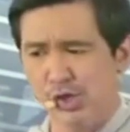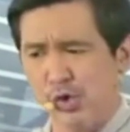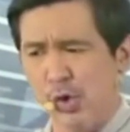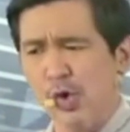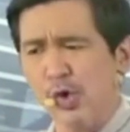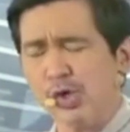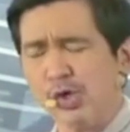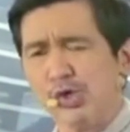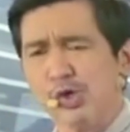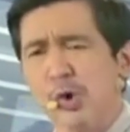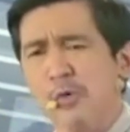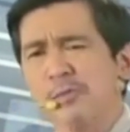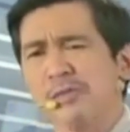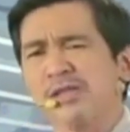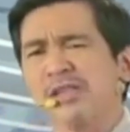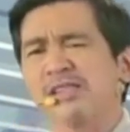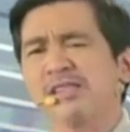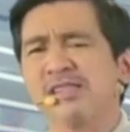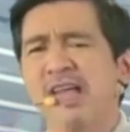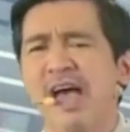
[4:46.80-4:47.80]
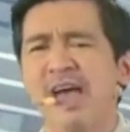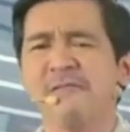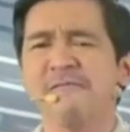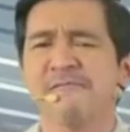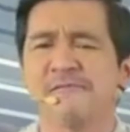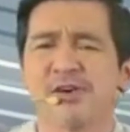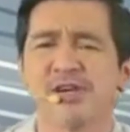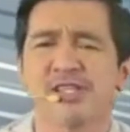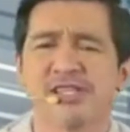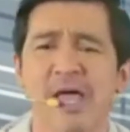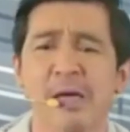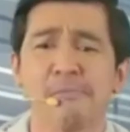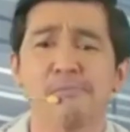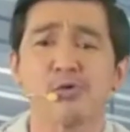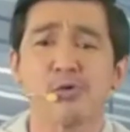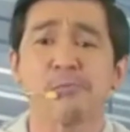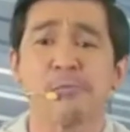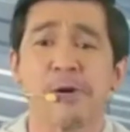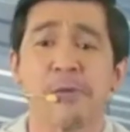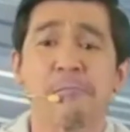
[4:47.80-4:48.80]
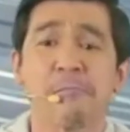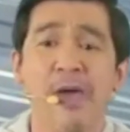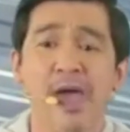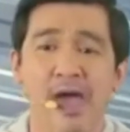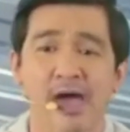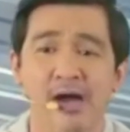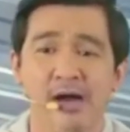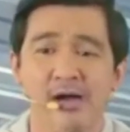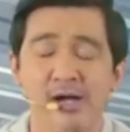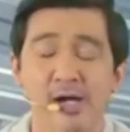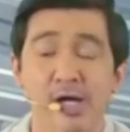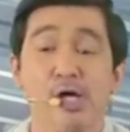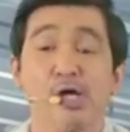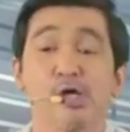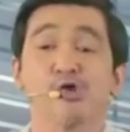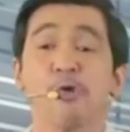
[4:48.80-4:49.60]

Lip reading: Took so many time for them to prepare,